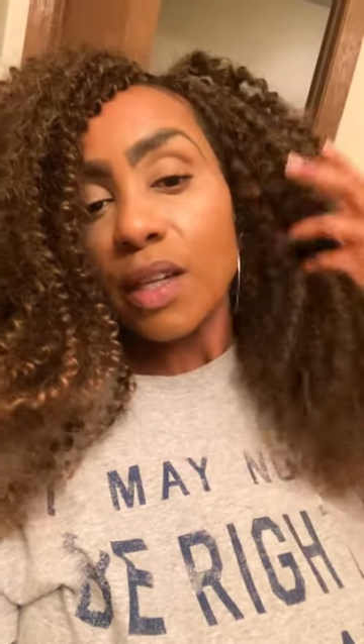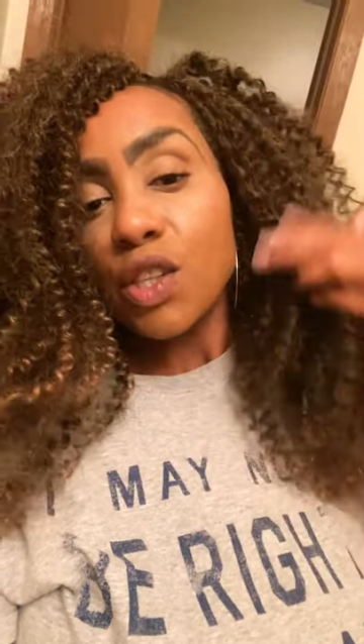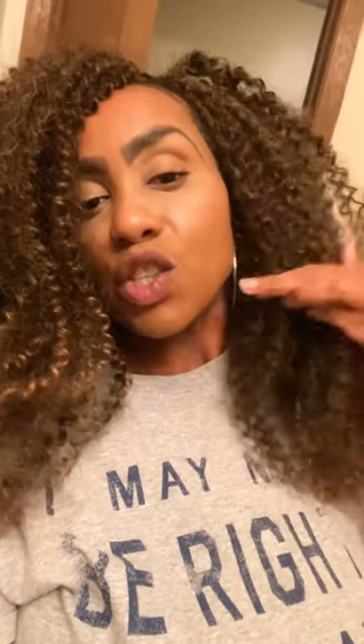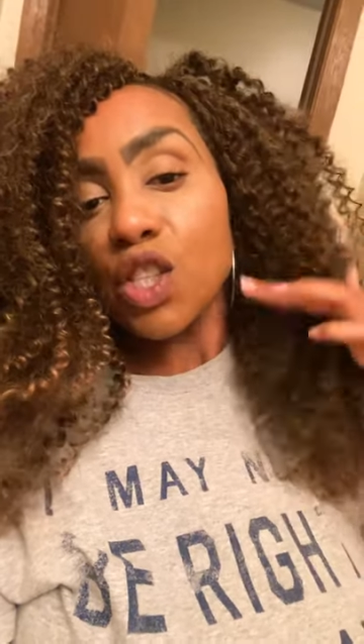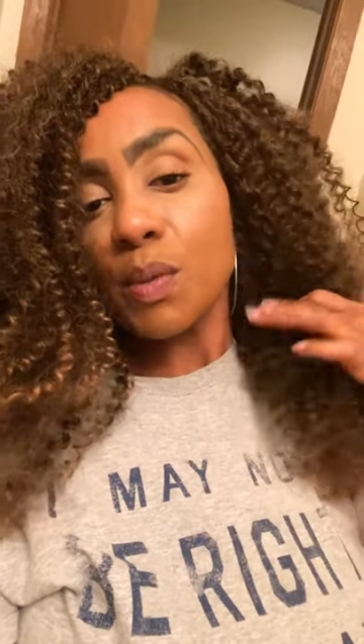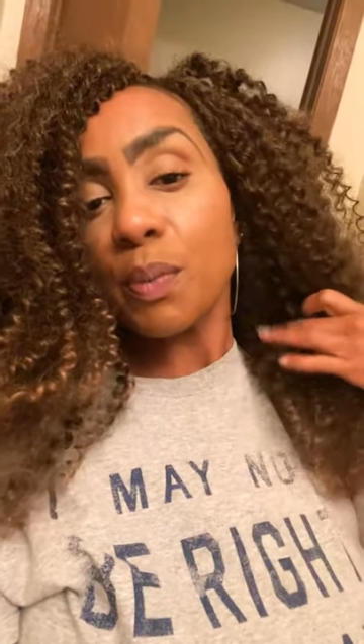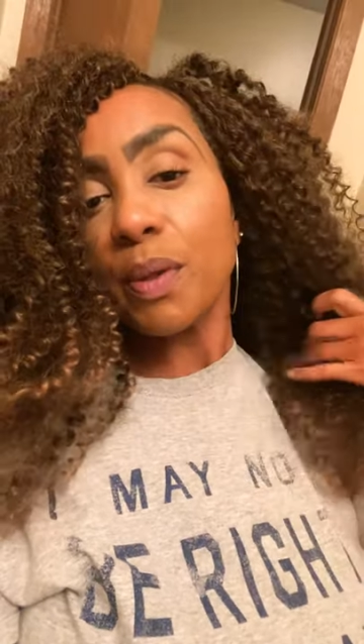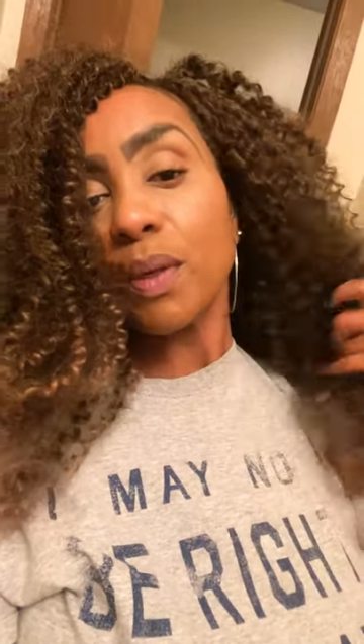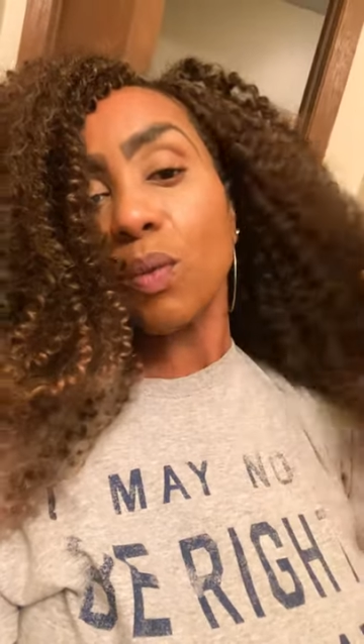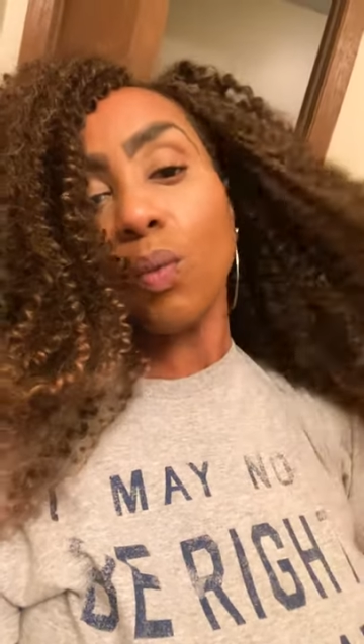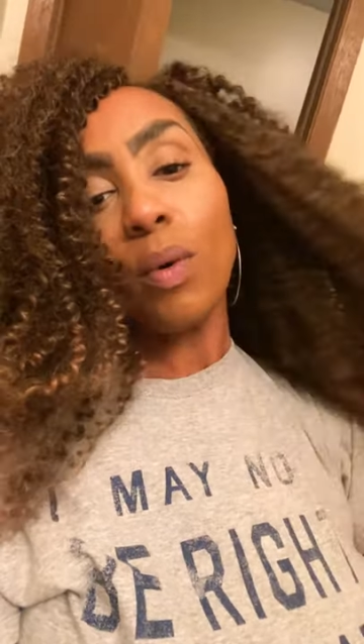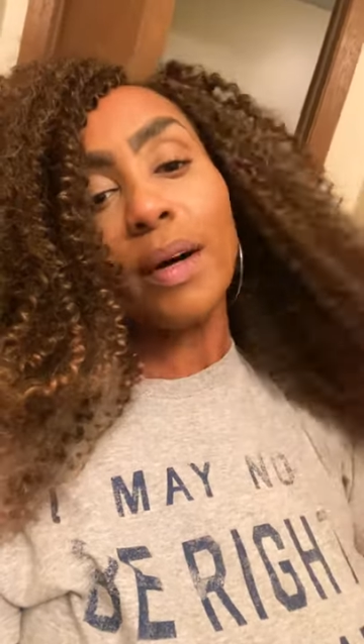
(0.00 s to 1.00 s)
just put
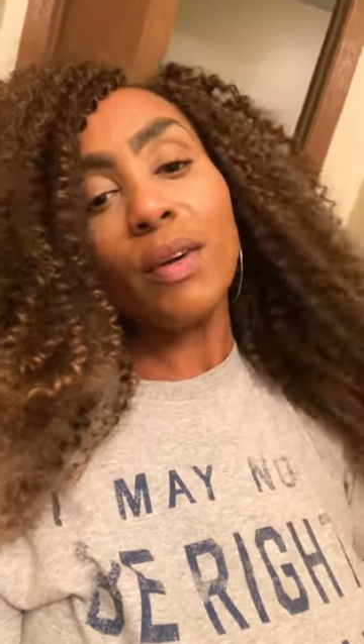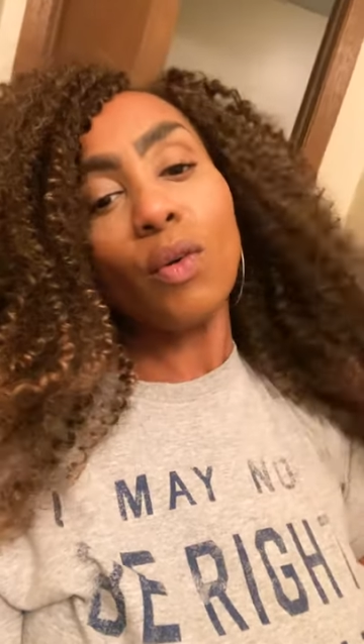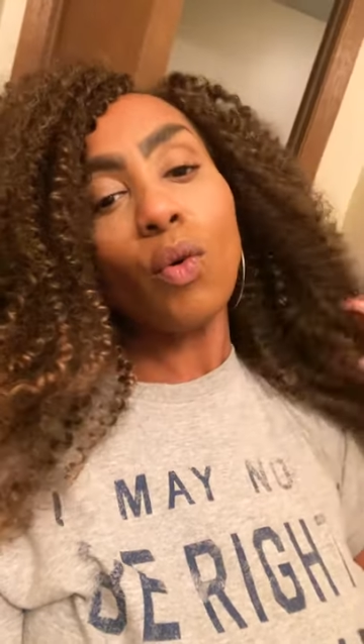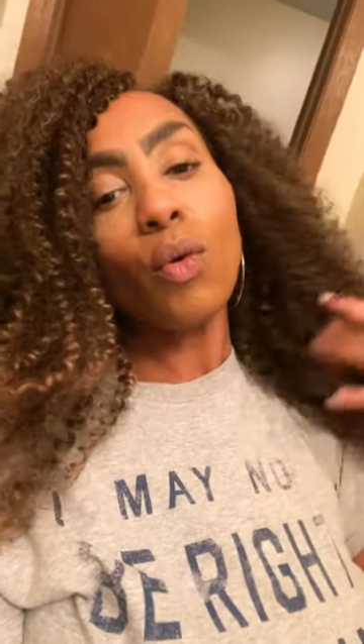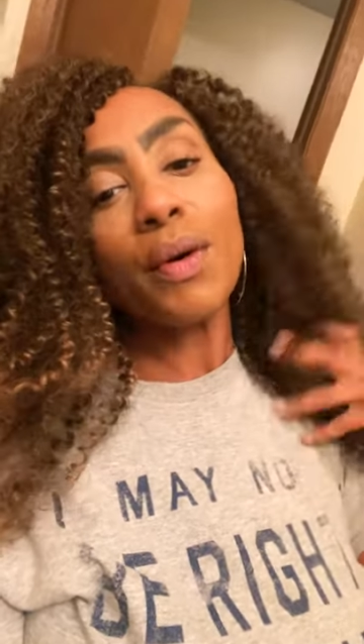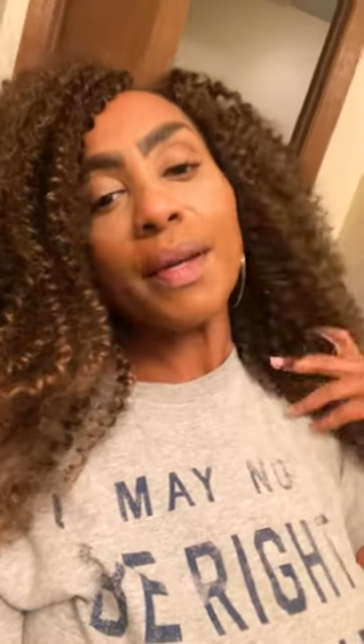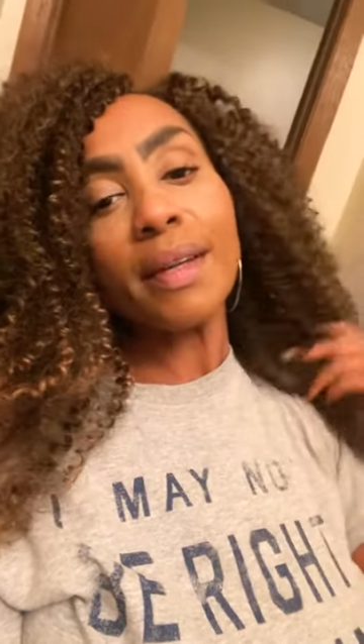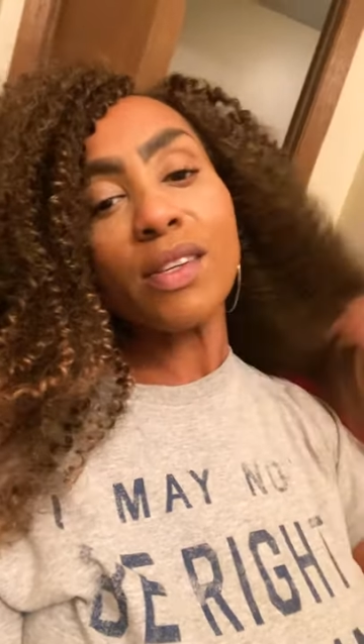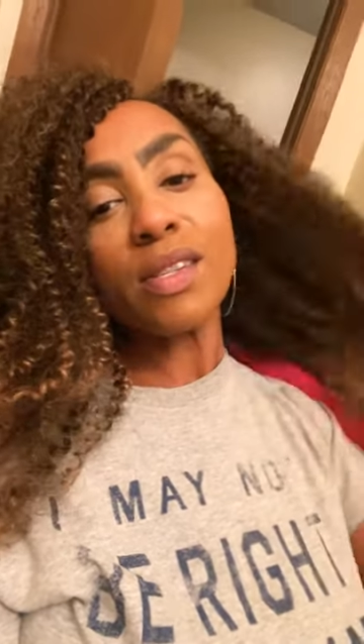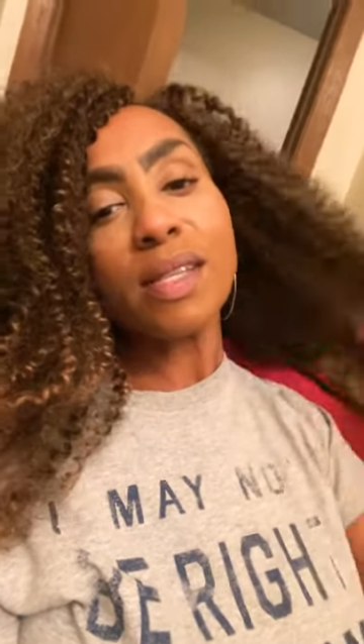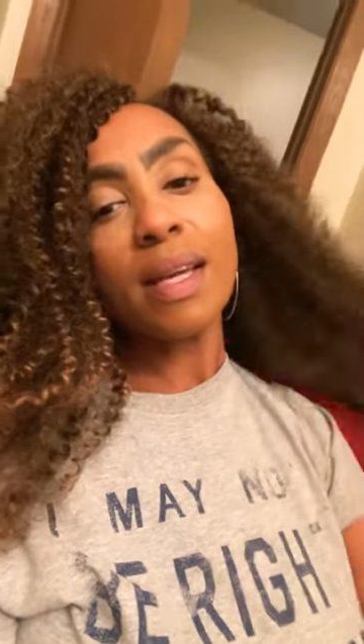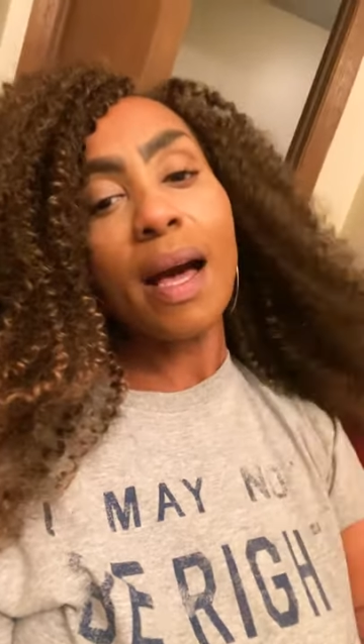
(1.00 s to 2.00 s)
one on it
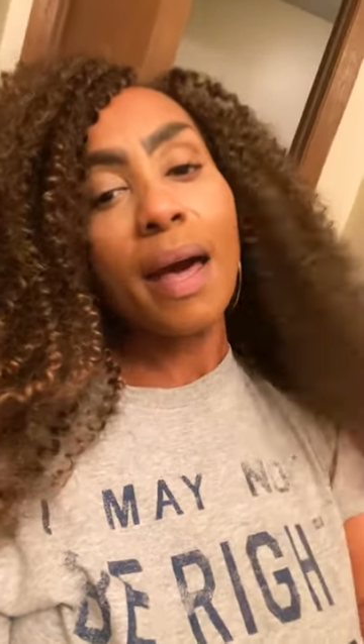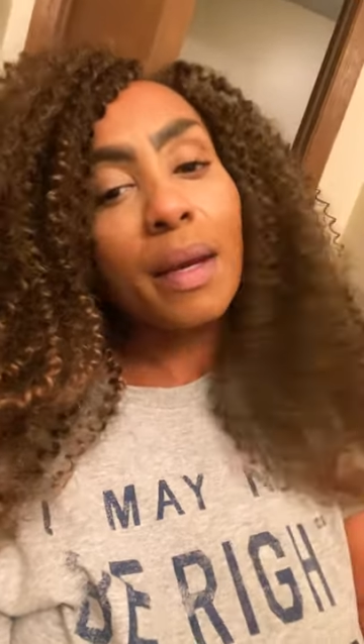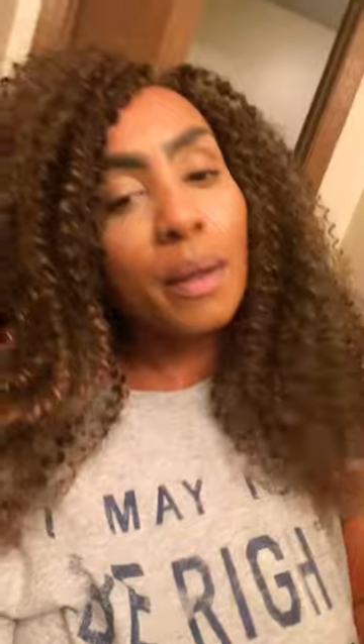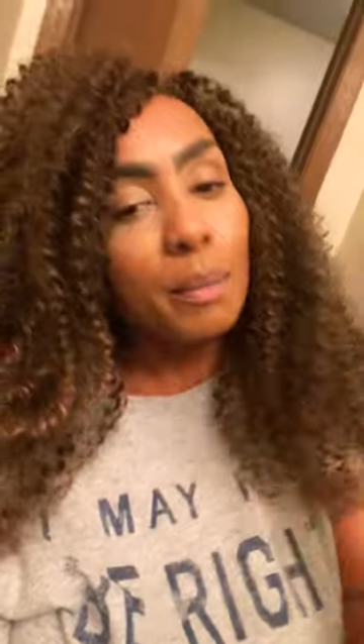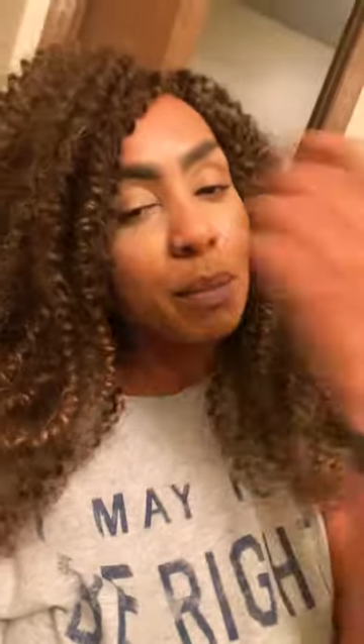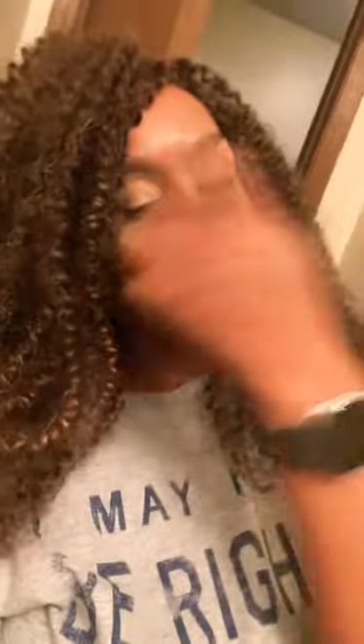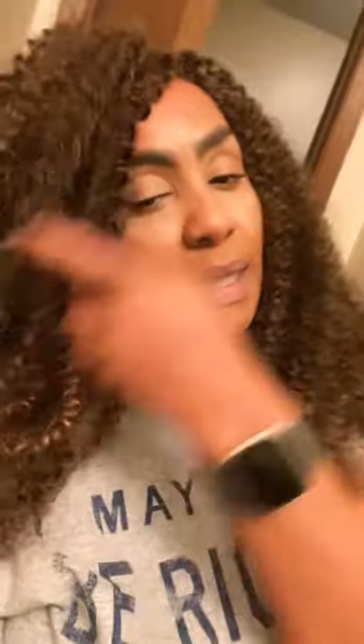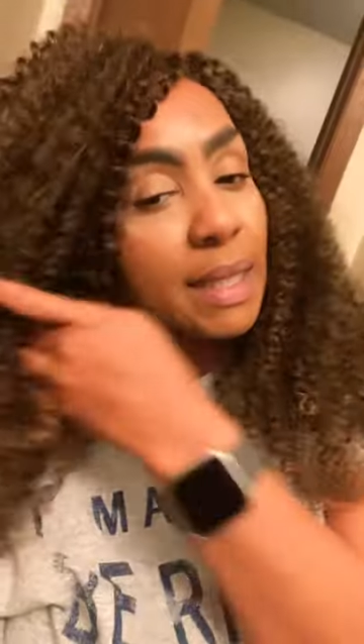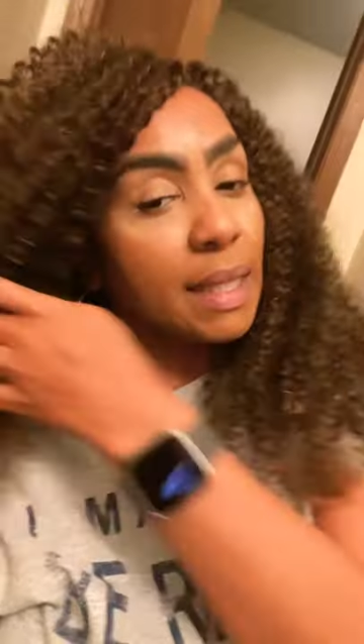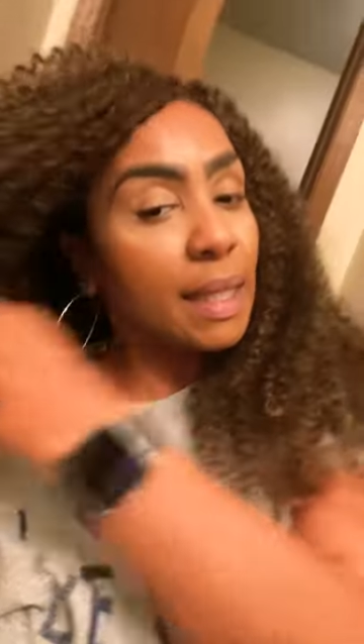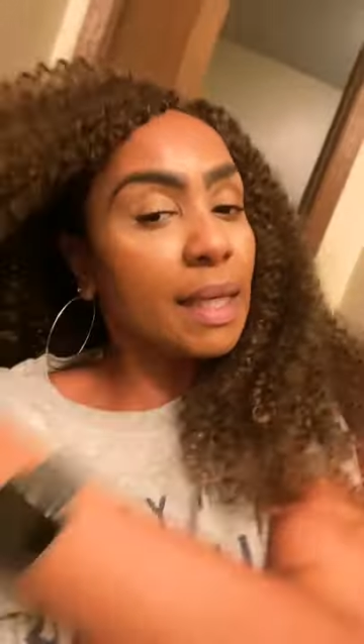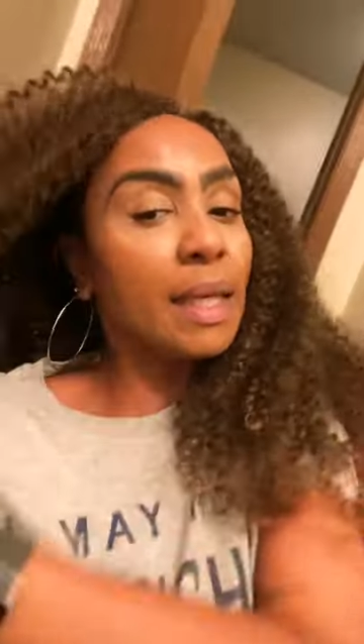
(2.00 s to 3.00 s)
just to kind of blend
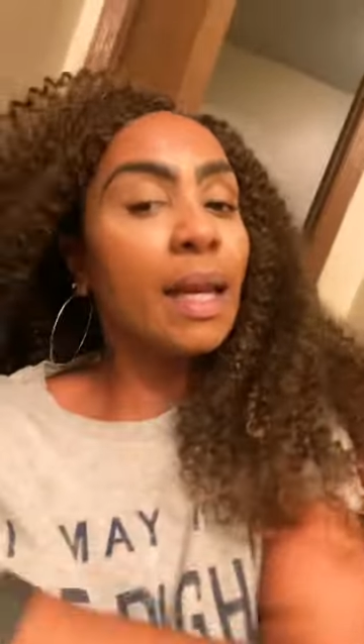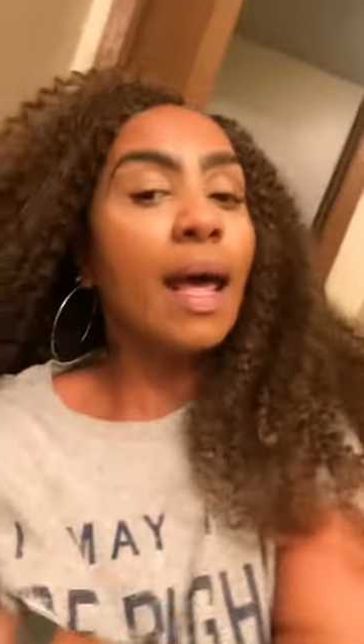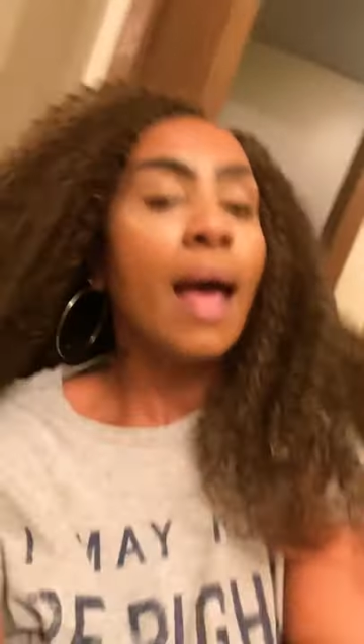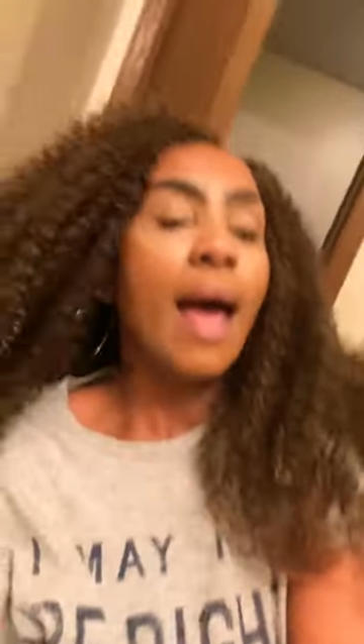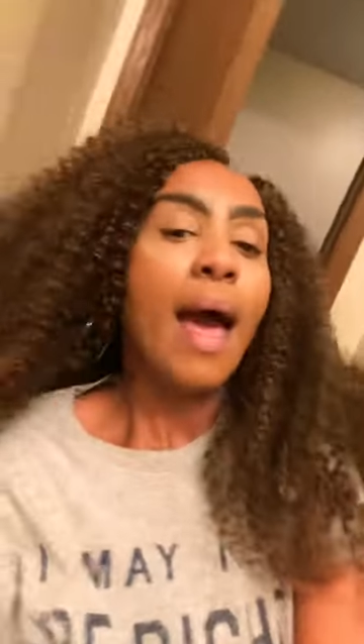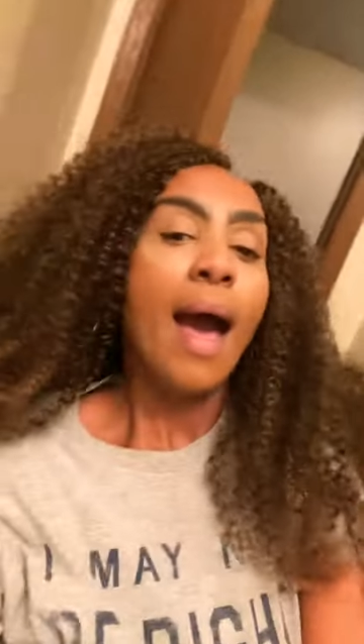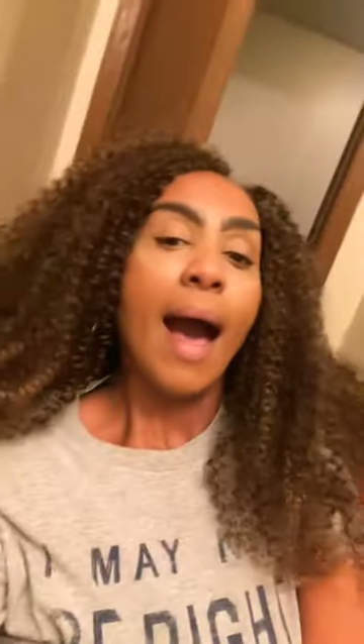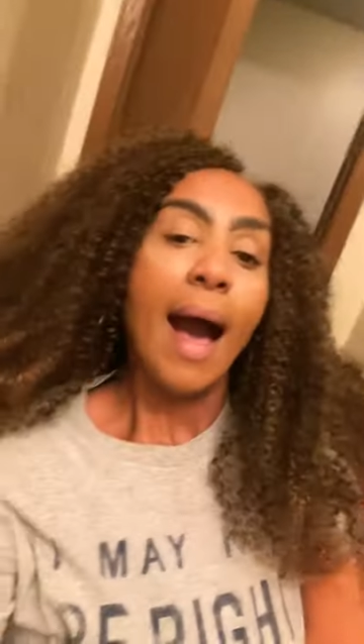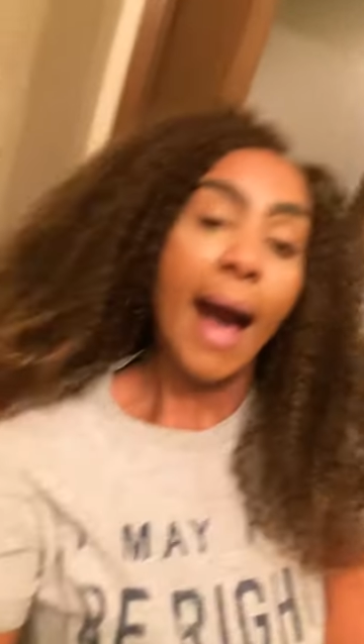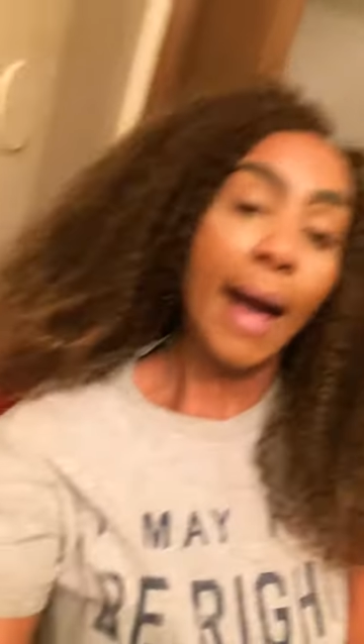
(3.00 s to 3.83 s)
it in. I